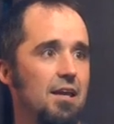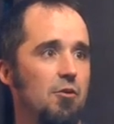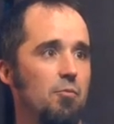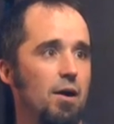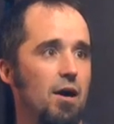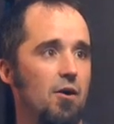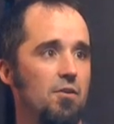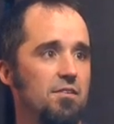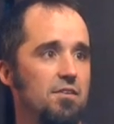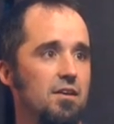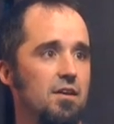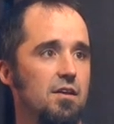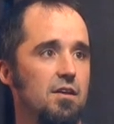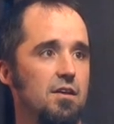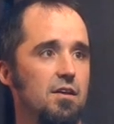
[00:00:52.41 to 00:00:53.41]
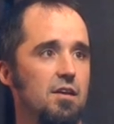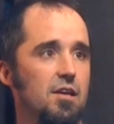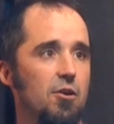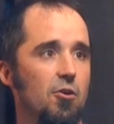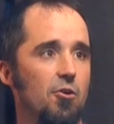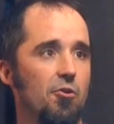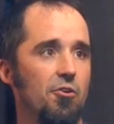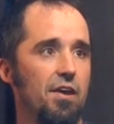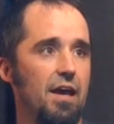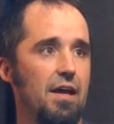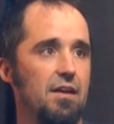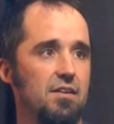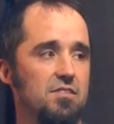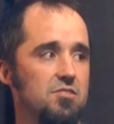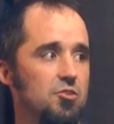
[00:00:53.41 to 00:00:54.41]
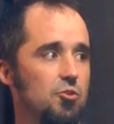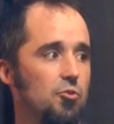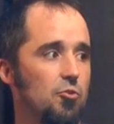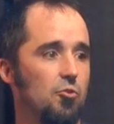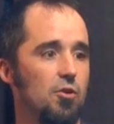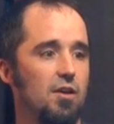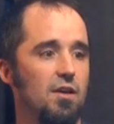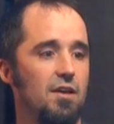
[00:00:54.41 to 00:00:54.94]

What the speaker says: about here in organic too,